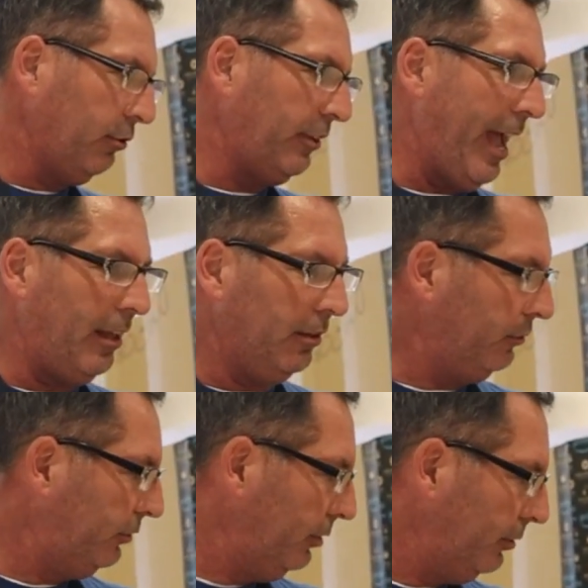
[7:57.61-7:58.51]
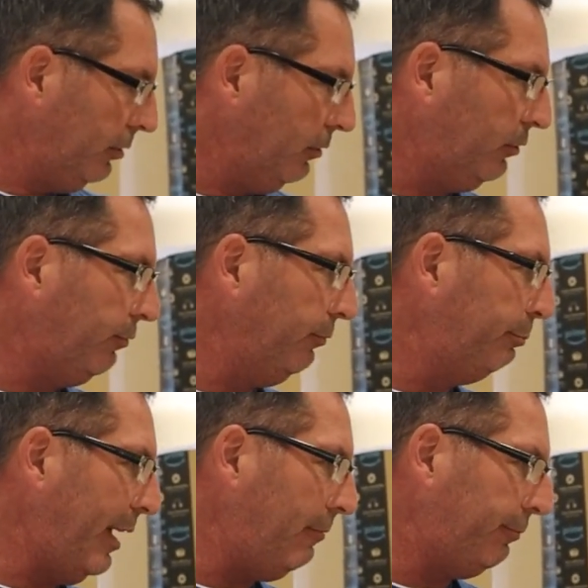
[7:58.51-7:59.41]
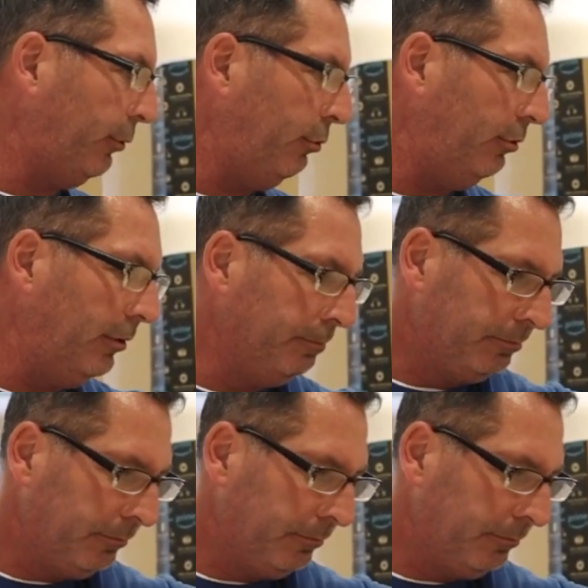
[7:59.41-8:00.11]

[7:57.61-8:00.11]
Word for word: There's there's there's pet food,